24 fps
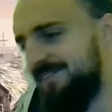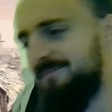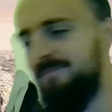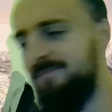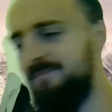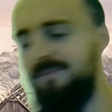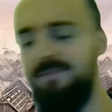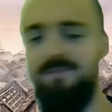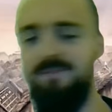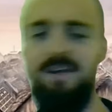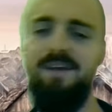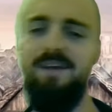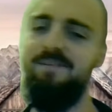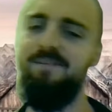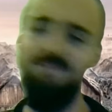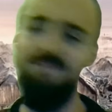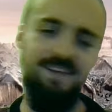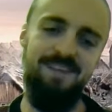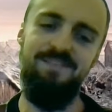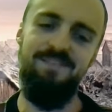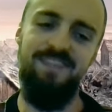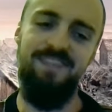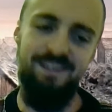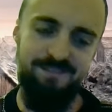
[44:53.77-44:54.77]
not anymore. Maybe,
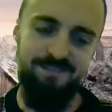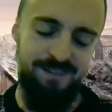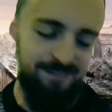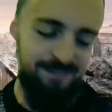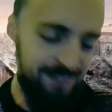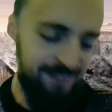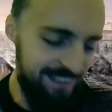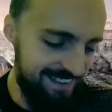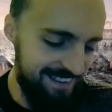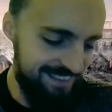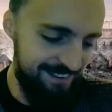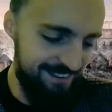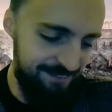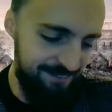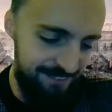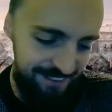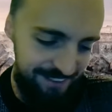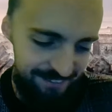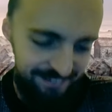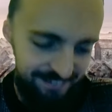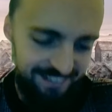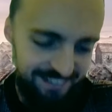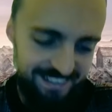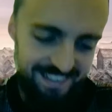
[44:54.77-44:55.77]
maybe will be worth
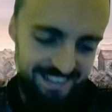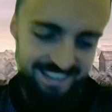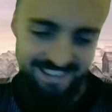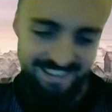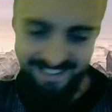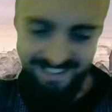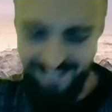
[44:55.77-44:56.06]
something one An